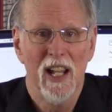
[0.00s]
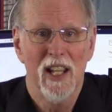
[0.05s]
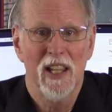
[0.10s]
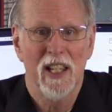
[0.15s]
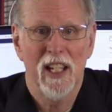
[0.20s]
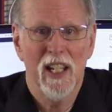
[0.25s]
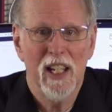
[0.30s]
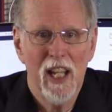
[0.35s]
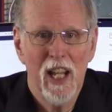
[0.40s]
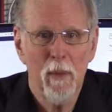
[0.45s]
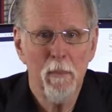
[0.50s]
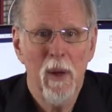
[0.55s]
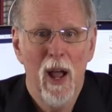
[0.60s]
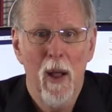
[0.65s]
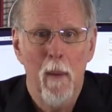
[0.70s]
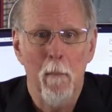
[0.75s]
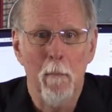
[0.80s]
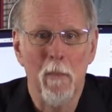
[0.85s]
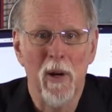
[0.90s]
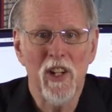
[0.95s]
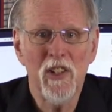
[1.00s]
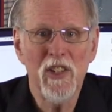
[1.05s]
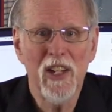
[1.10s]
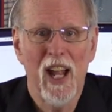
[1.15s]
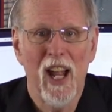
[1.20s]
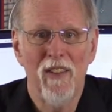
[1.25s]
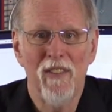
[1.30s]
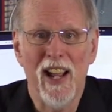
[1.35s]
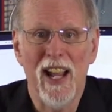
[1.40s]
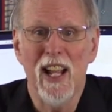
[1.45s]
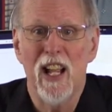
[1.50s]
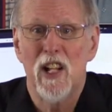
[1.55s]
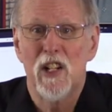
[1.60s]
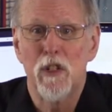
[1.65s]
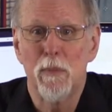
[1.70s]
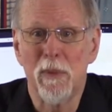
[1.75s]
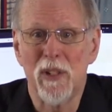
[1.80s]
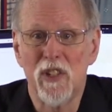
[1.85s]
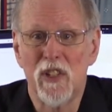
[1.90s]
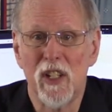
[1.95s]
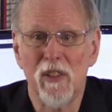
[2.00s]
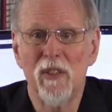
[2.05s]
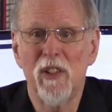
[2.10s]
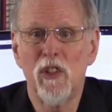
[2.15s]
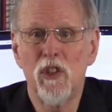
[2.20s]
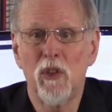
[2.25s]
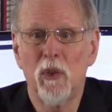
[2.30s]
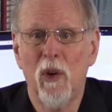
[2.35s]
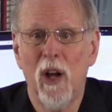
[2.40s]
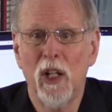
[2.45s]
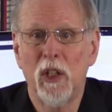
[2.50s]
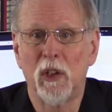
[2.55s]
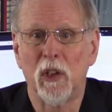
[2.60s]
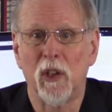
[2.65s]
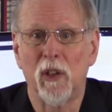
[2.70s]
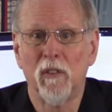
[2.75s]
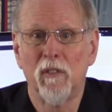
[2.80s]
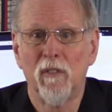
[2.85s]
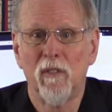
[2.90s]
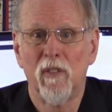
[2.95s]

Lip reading: The hip must have a specific structure,